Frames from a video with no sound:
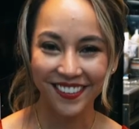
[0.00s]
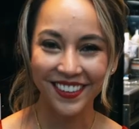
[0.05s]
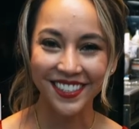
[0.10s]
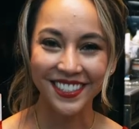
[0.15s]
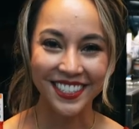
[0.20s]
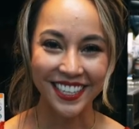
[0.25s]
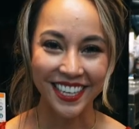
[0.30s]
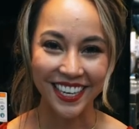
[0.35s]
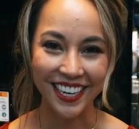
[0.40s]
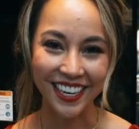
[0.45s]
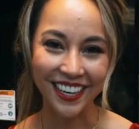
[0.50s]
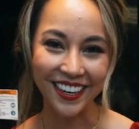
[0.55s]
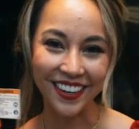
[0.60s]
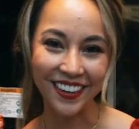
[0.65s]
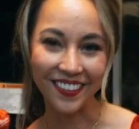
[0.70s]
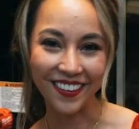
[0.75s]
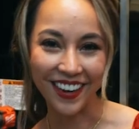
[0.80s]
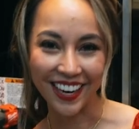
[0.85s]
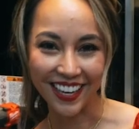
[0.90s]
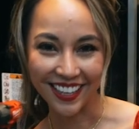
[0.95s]
we did it
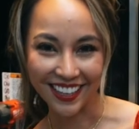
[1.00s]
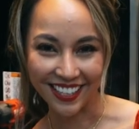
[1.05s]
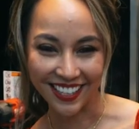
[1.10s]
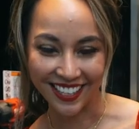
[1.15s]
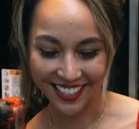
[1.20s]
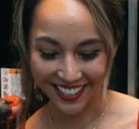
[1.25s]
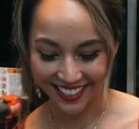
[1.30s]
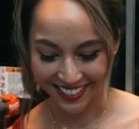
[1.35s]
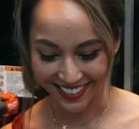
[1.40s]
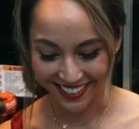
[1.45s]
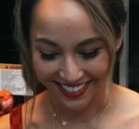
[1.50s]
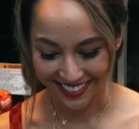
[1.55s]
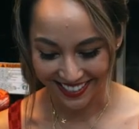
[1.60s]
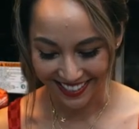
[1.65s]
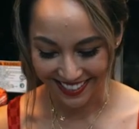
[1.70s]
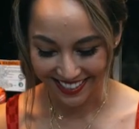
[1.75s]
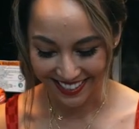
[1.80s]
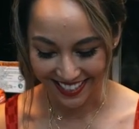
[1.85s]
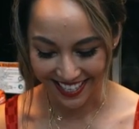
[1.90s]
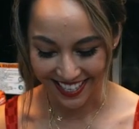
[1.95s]
correctly.
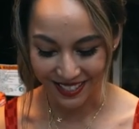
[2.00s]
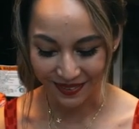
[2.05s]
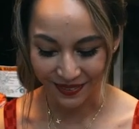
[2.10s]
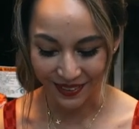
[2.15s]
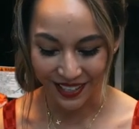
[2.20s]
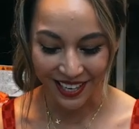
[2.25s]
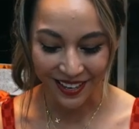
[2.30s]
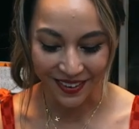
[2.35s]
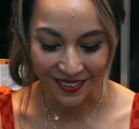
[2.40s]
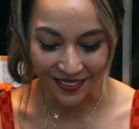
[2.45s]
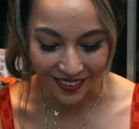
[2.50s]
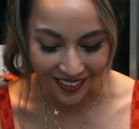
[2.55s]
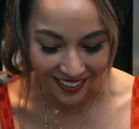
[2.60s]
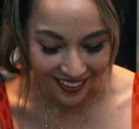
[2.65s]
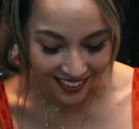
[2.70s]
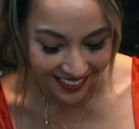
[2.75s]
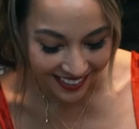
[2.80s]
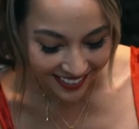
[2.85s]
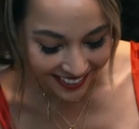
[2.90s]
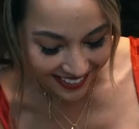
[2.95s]
It's pretty
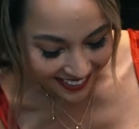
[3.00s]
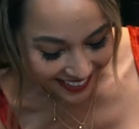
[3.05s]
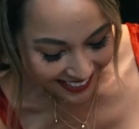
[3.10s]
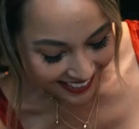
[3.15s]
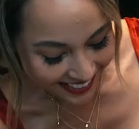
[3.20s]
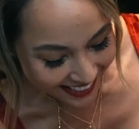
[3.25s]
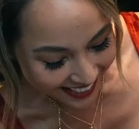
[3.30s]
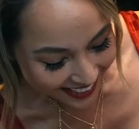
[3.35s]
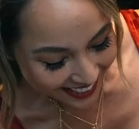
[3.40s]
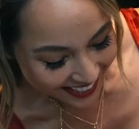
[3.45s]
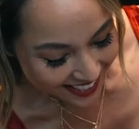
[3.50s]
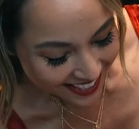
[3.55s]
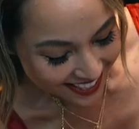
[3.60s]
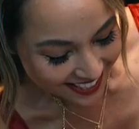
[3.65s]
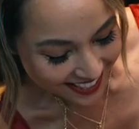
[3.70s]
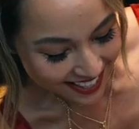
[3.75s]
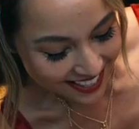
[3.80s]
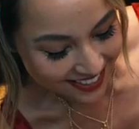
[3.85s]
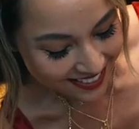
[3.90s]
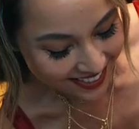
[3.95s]
cool, see?
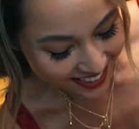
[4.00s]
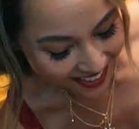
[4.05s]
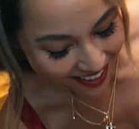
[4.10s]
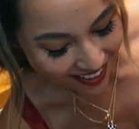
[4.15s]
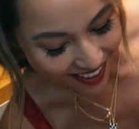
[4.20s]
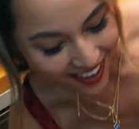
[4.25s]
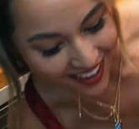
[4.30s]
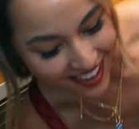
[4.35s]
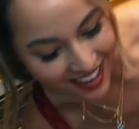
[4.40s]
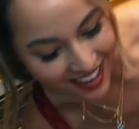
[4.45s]
So that's what the car